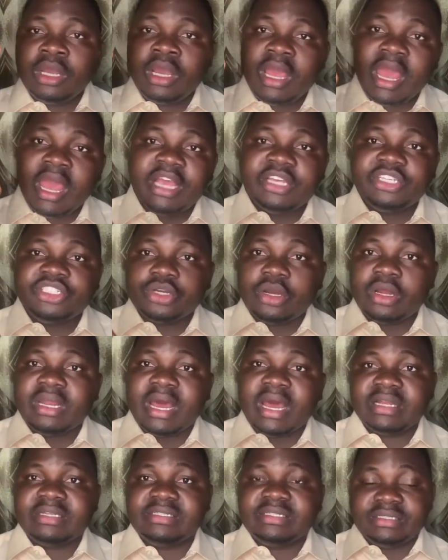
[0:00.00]
ensure
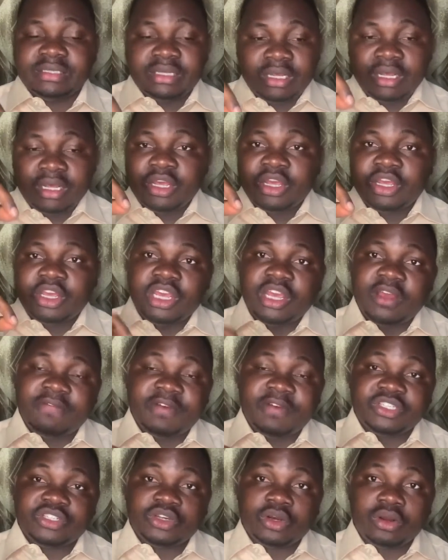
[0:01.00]
that
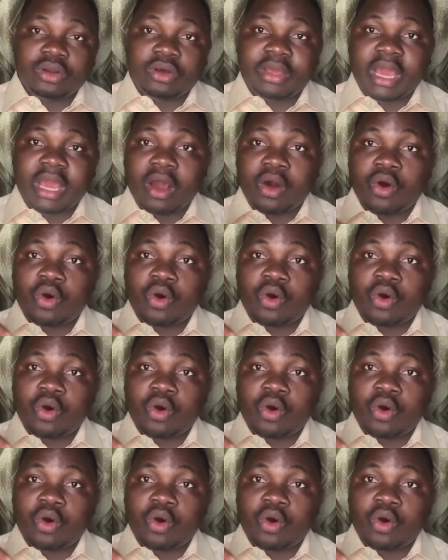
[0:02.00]
if it's your lawyer